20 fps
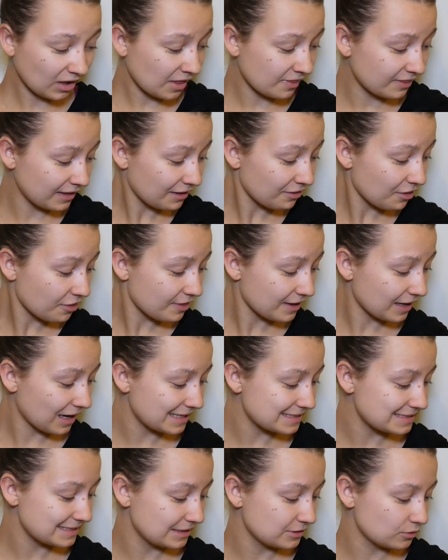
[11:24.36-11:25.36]
The other thing
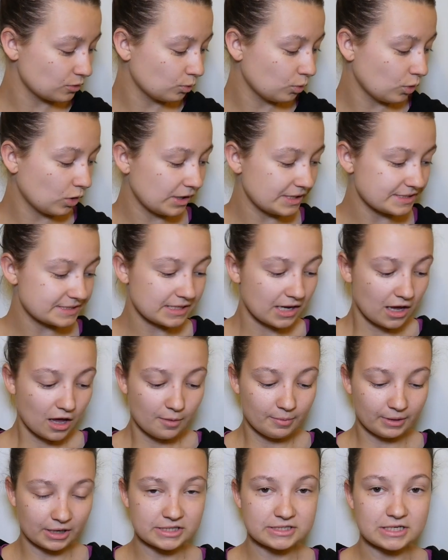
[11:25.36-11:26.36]
I did was,
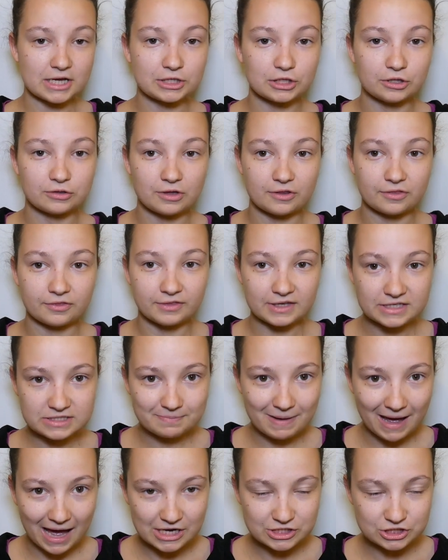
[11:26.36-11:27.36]
because I knew that this
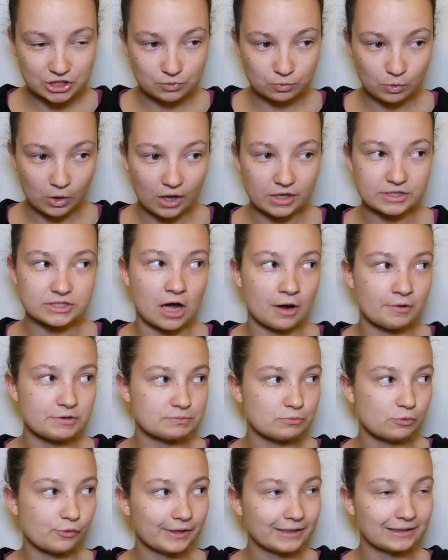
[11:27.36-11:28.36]
patch had worked, I
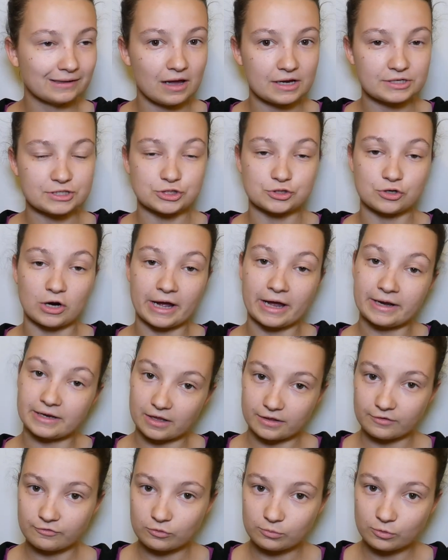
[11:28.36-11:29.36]
was more inclined to try
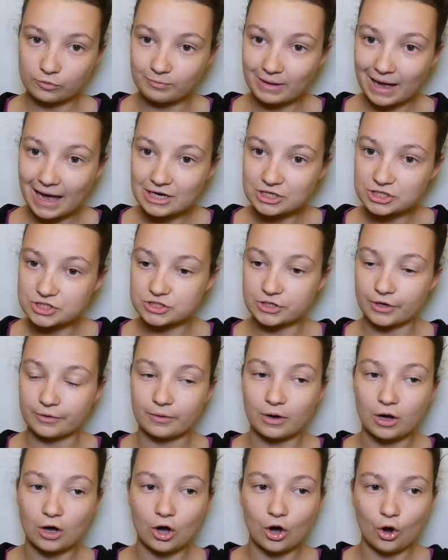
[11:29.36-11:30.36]
another form of patch.
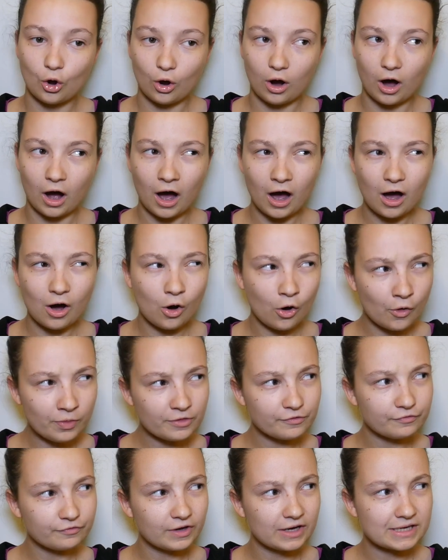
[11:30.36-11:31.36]
So on
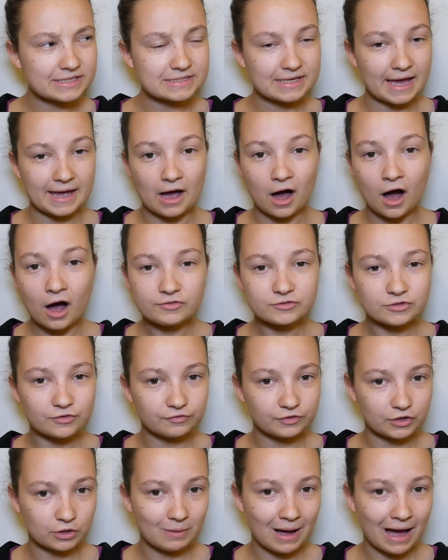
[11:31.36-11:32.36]
the first day, after a
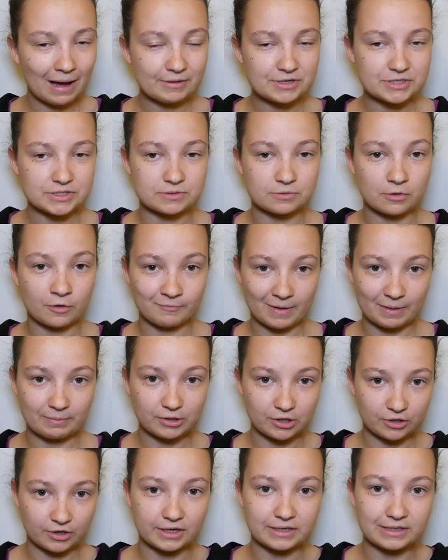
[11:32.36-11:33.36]
few hours of my
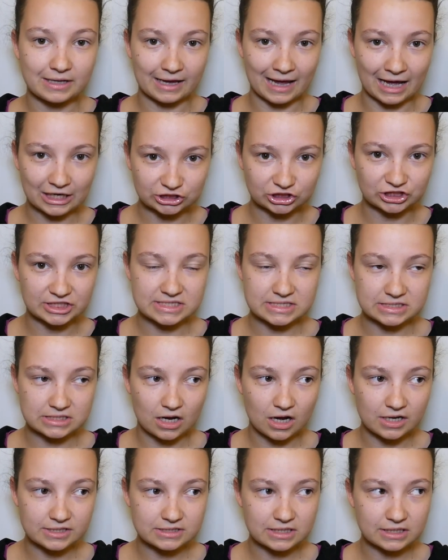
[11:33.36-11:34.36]
period like actually
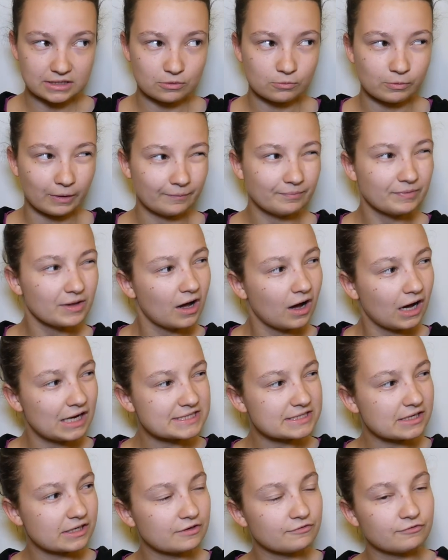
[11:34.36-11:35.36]
starting, well, I
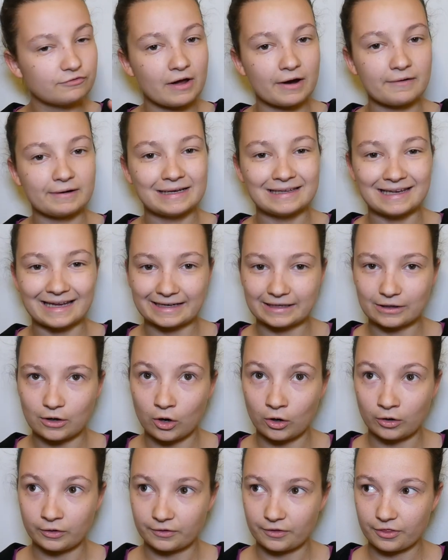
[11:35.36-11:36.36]
started very late
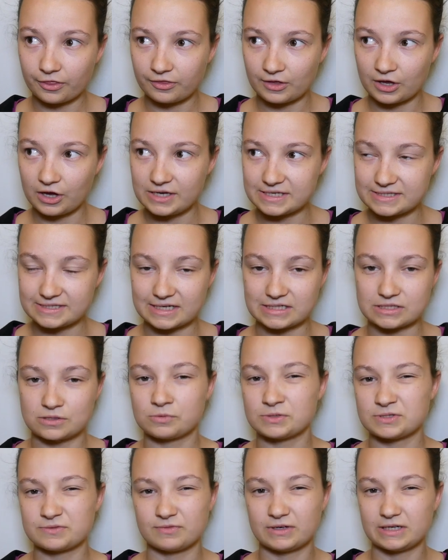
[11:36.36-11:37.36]
on Thursday, so
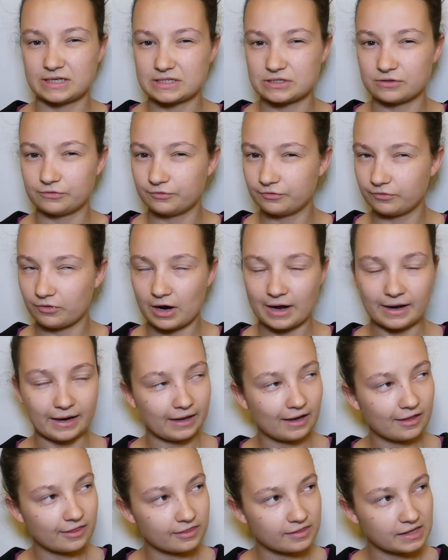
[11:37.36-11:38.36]
it wasn't really until
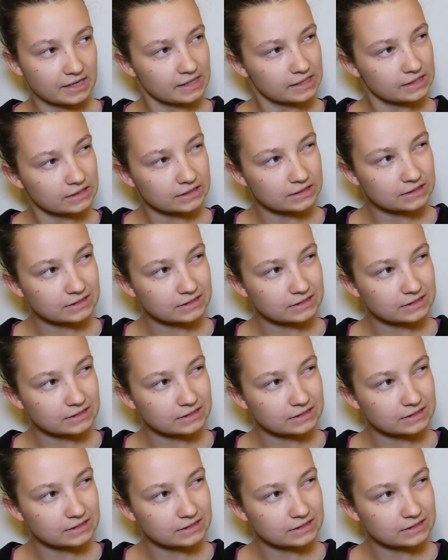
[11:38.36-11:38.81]
Friday, I think.